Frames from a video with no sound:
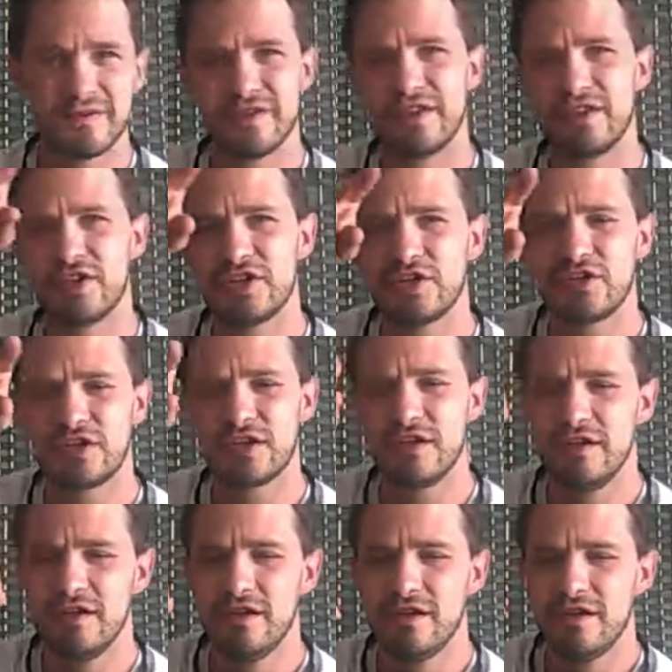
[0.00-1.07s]
Then they show
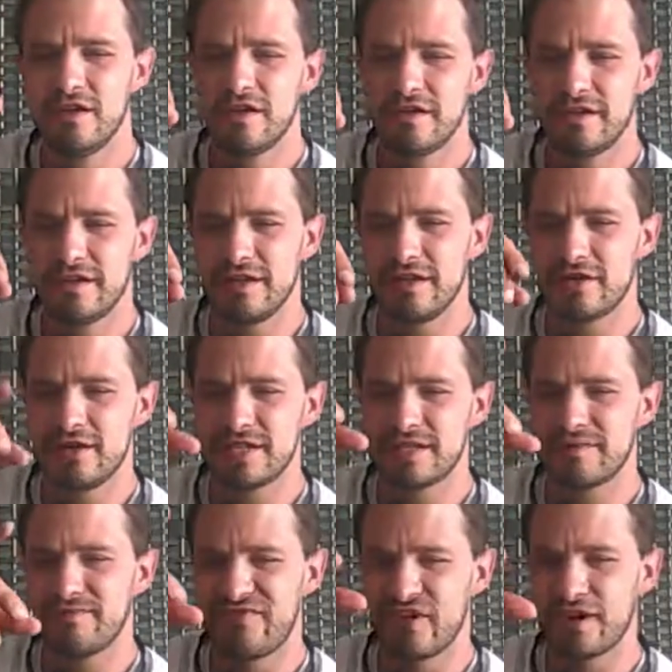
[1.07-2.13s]
his
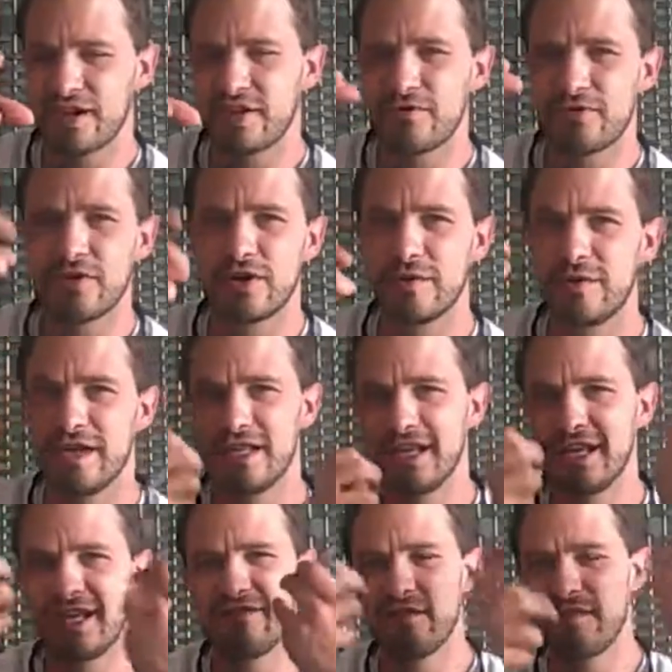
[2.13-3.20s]
fucking crew come in, they
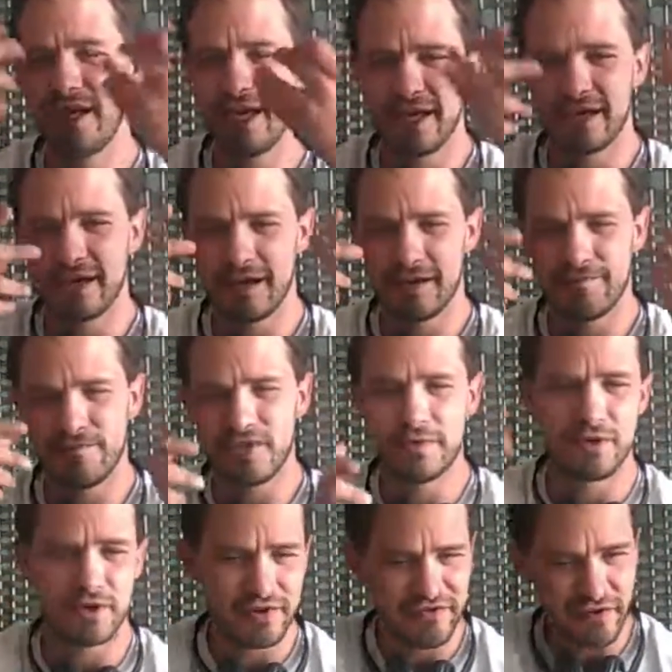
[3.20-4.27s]
give him makeup, they
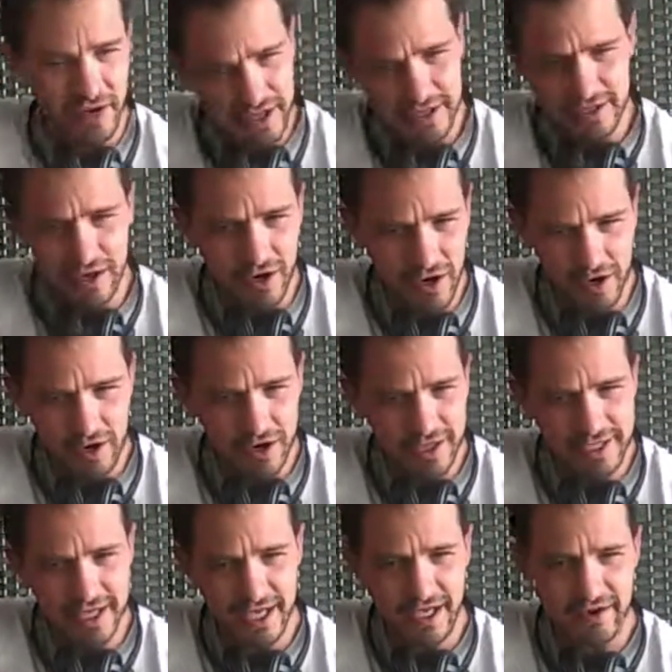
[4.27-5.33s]
put a fucking dog on
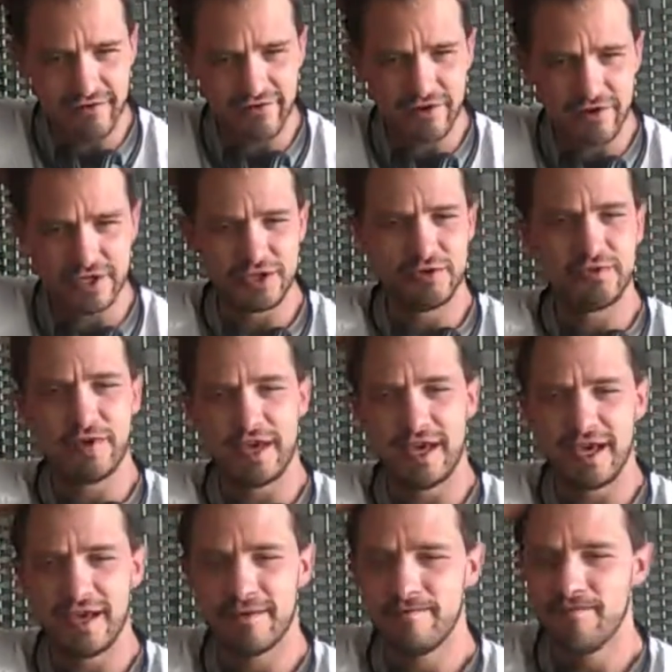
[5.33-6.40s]
his head for a
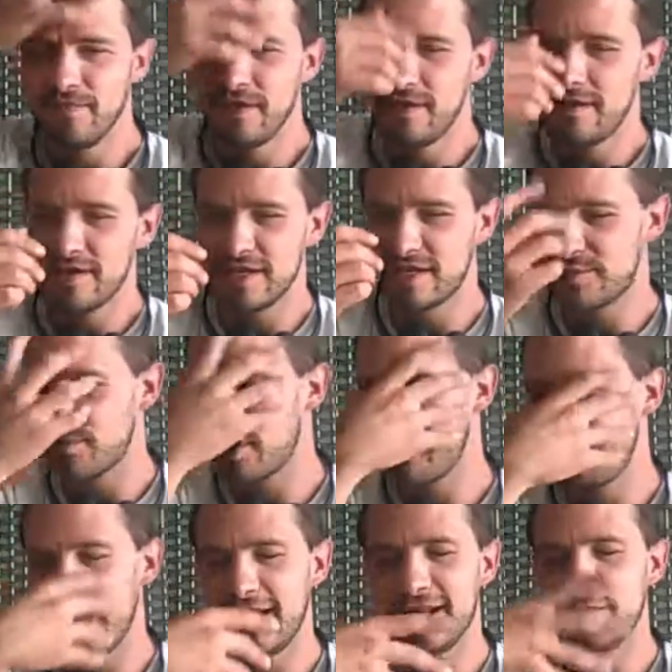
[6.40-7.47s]
toupee, they spray
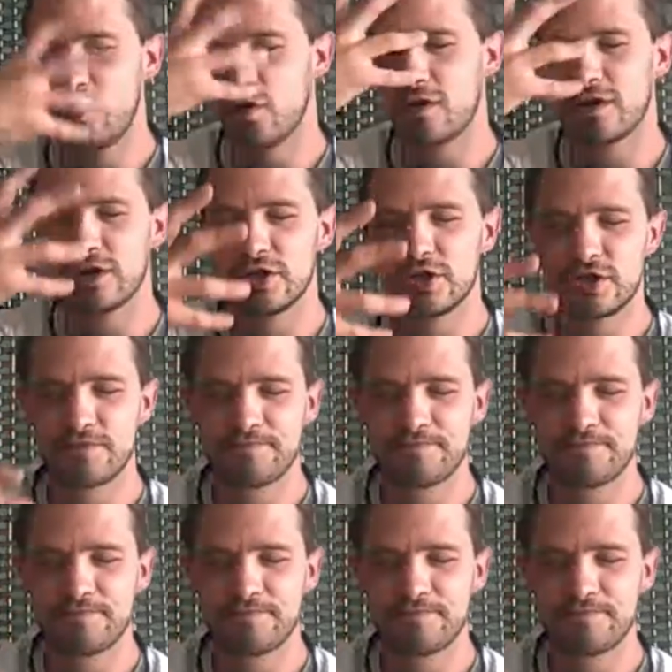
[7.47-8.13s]
paint him orange,